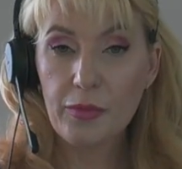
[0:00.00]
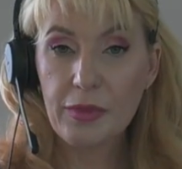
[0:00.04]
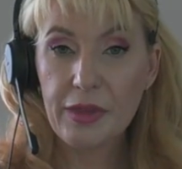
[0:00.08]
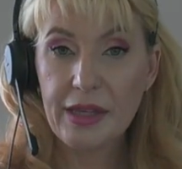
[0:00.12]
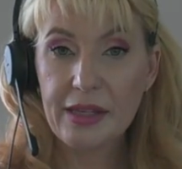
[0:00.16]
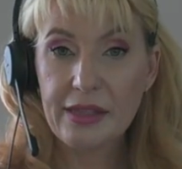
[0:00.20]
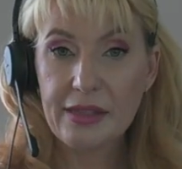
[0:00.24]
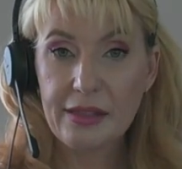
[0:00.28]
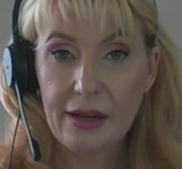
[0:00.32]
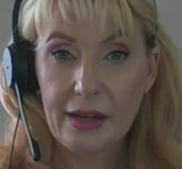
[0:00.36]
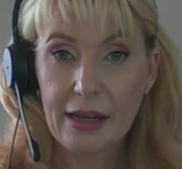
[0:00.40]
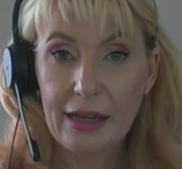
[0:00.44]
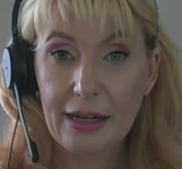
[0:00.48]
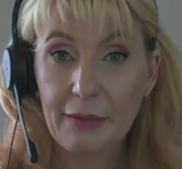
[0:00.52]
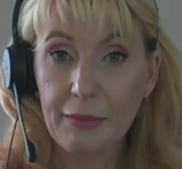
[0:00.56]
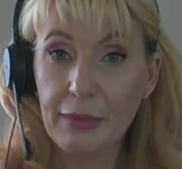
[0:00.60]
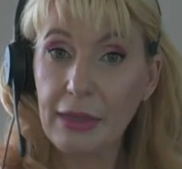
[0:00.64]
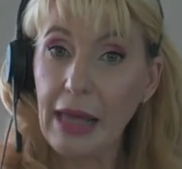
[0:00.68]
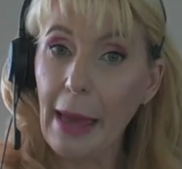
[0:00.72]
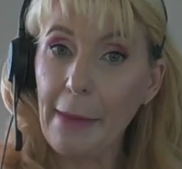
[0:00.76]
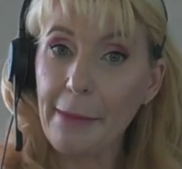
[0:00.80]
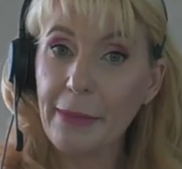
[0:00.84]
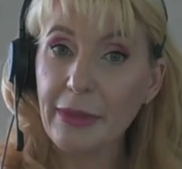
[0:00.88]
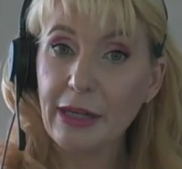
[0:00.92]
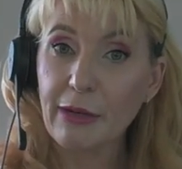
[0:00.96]
Things that are going to be
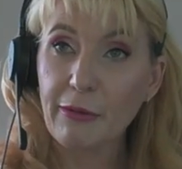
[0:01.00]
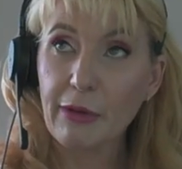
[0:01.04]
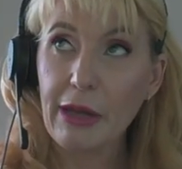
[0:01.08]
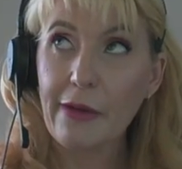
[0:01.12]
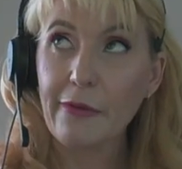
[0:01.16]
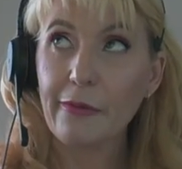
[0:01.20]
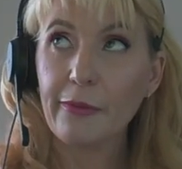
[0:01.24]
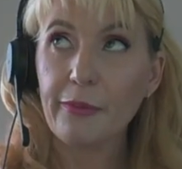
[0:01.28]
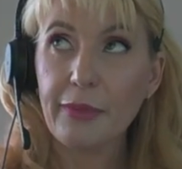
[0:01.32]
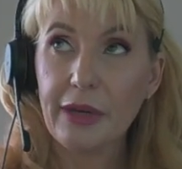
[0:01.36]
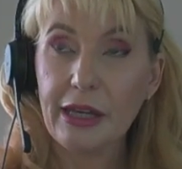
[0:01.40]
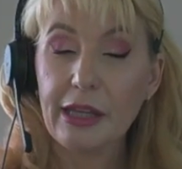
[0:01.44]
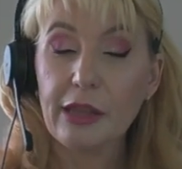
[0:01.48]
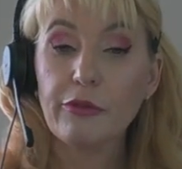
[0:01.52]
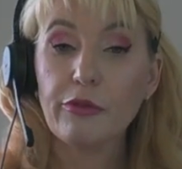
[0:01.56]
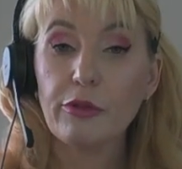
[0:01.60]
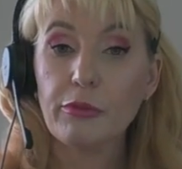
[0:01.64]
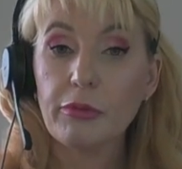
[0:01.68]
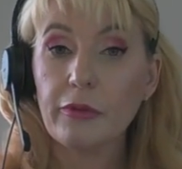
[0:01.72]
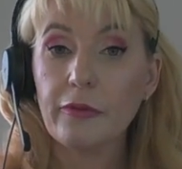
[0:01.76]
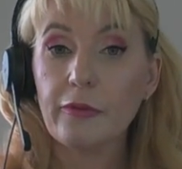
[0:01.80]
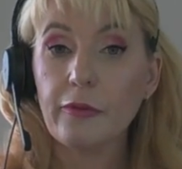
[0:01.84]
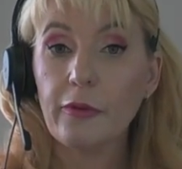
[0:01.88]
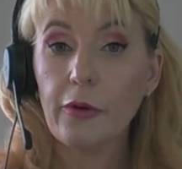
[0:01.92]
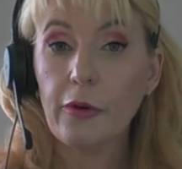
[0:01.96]
happening we haven't been through
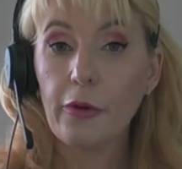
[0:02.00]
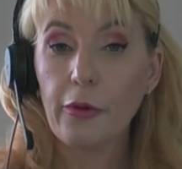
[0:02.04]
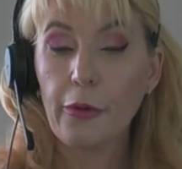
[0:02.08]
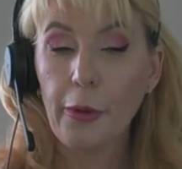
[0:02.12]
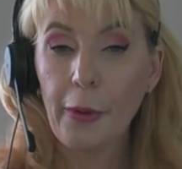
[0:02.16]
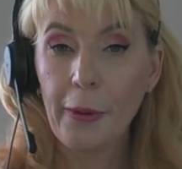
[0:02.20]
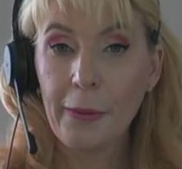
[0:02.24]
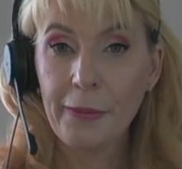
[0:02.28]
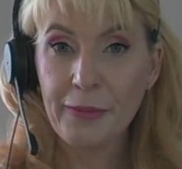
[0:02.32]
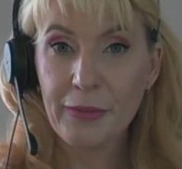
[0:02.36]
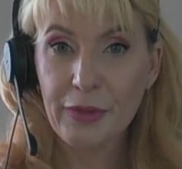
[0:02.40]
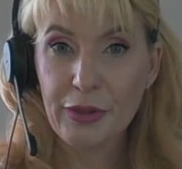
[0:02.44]
before.